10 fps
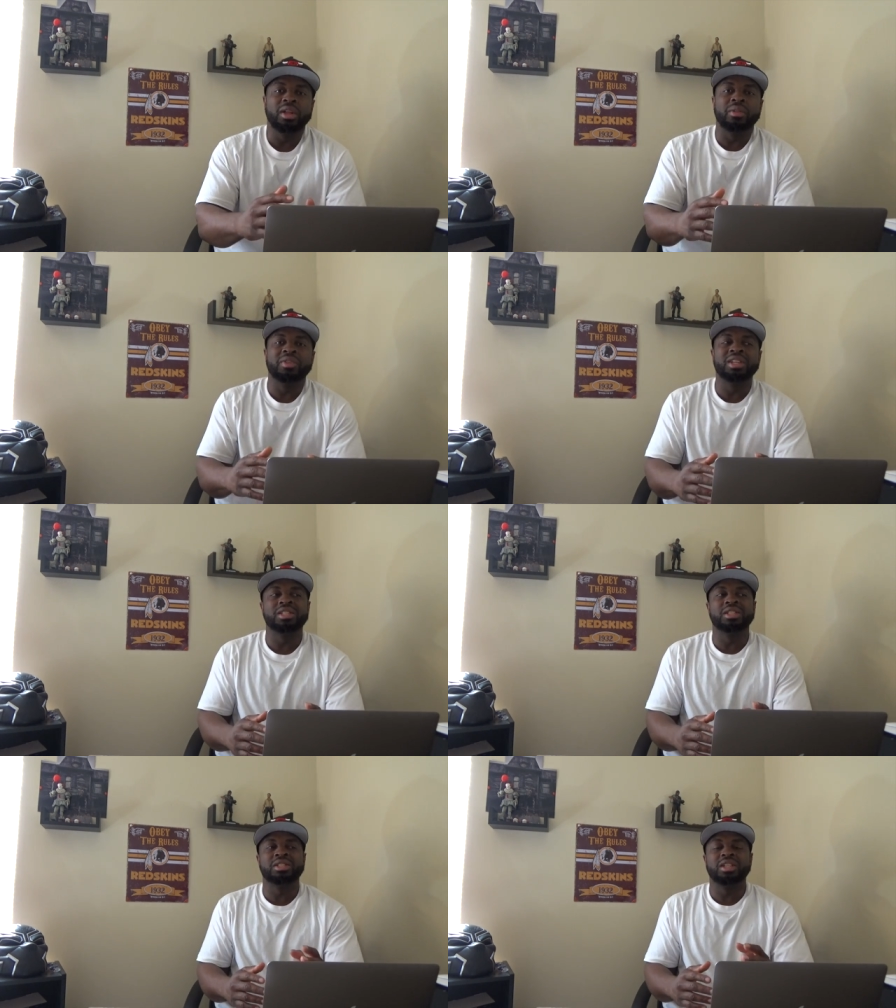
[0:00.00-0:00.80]
that
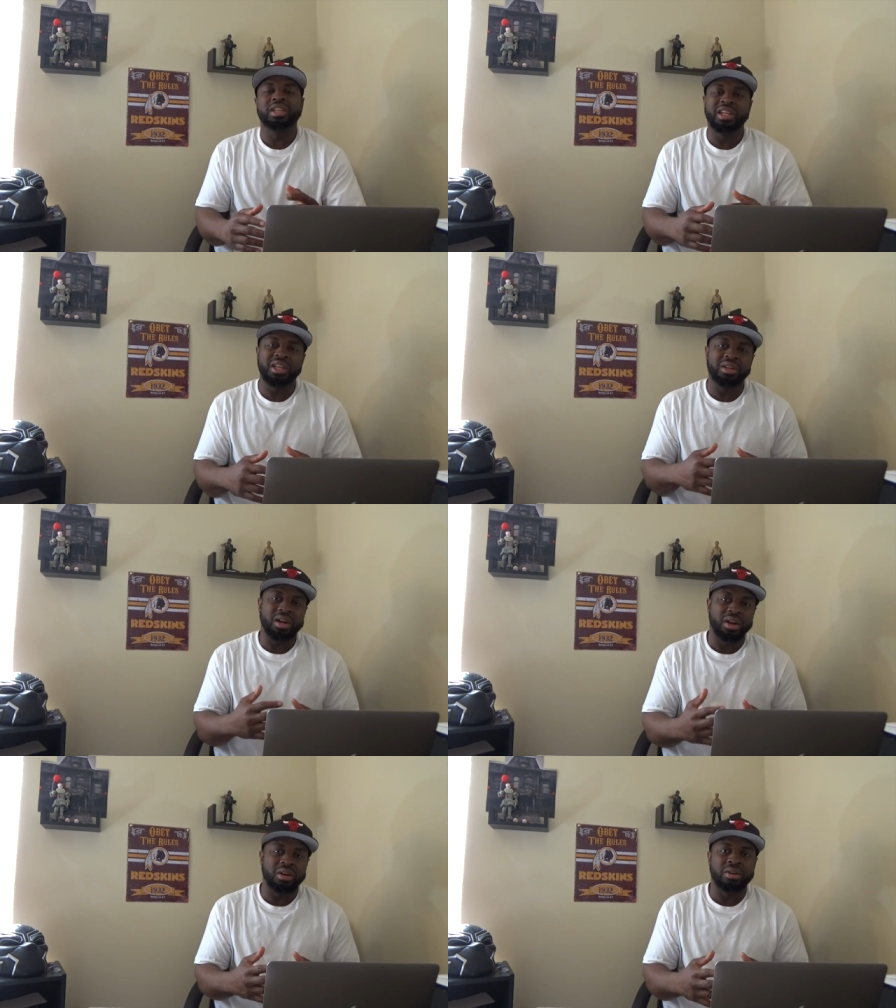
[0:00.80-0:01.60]
this is the end
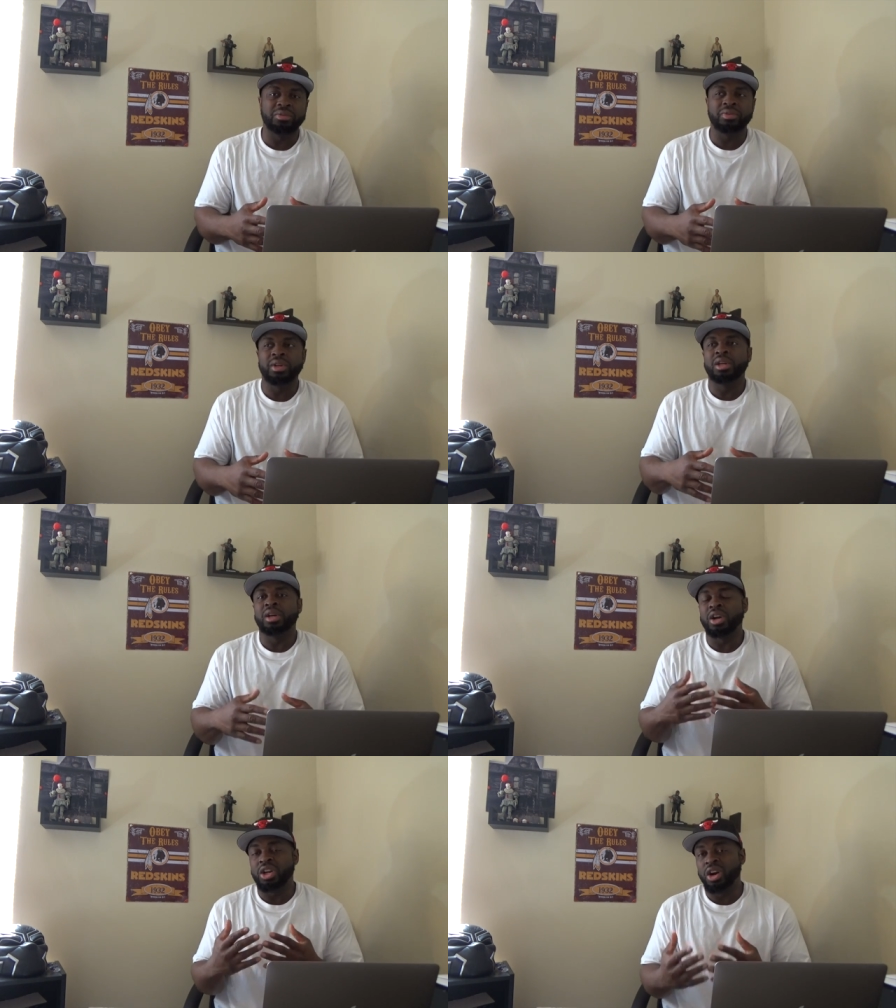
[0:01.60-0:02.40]
of
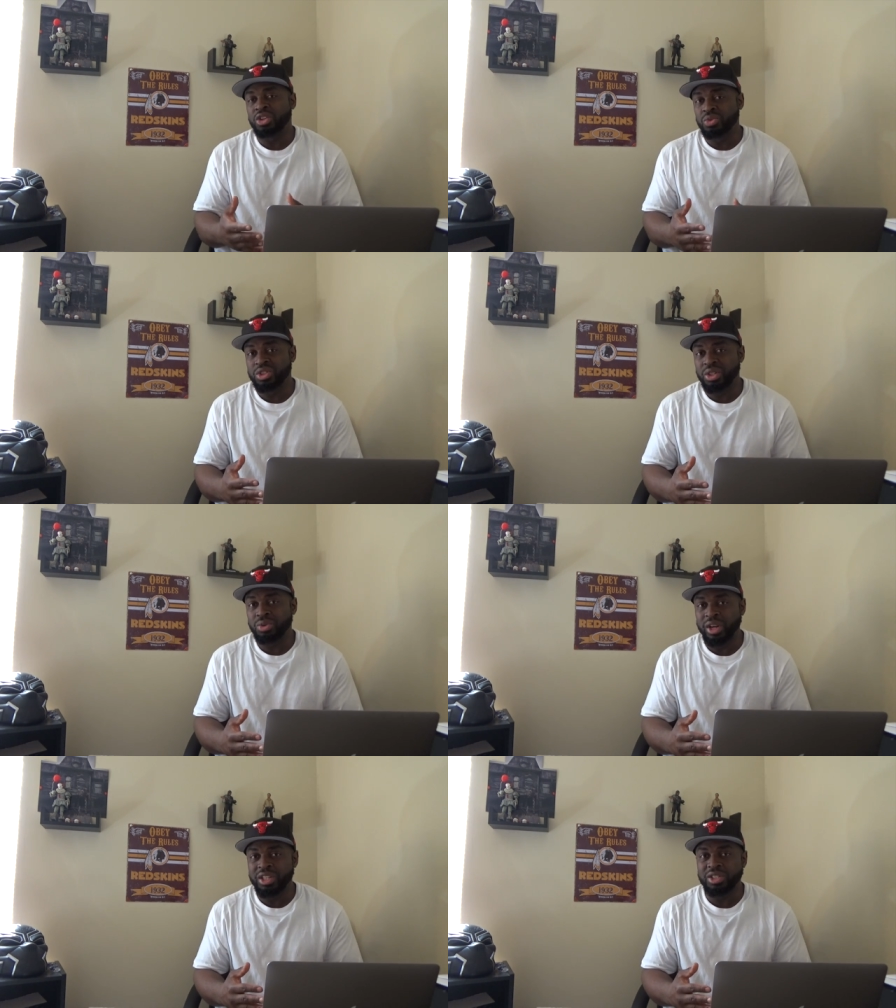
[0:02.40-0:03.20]
a console
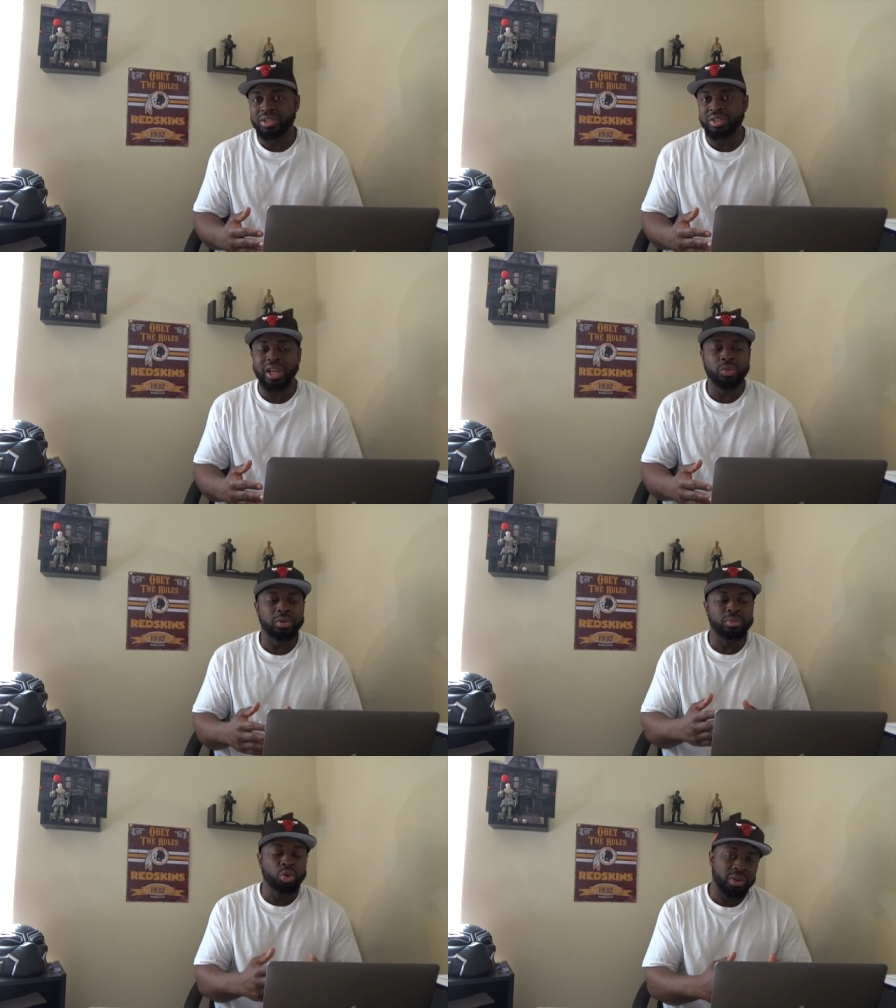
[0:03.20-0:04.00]
generation and
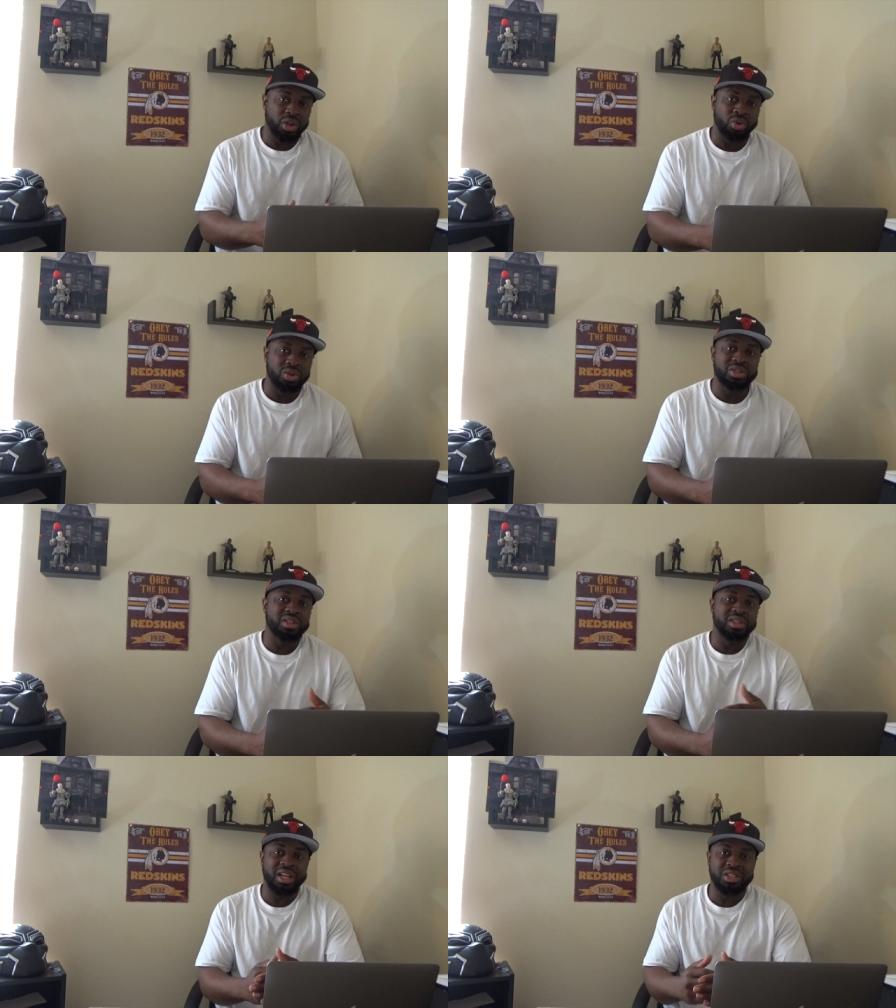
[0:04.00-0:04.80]
we're moving on to
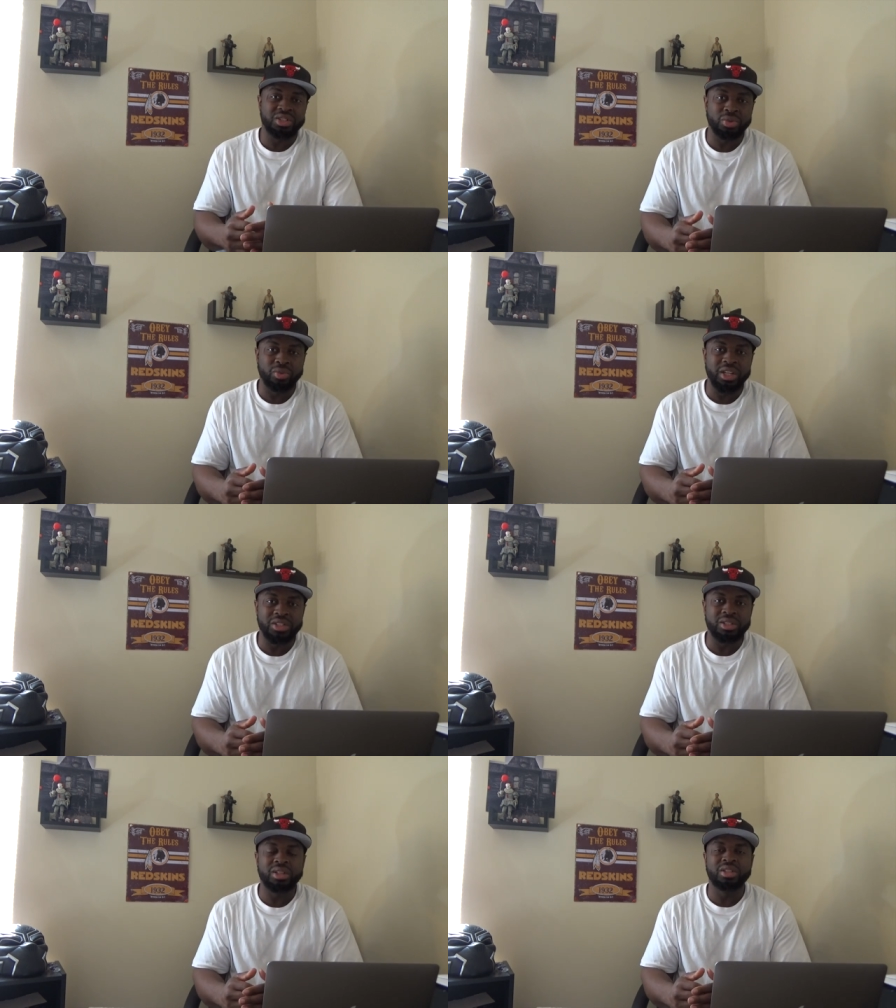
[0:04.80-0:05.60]
the next generation.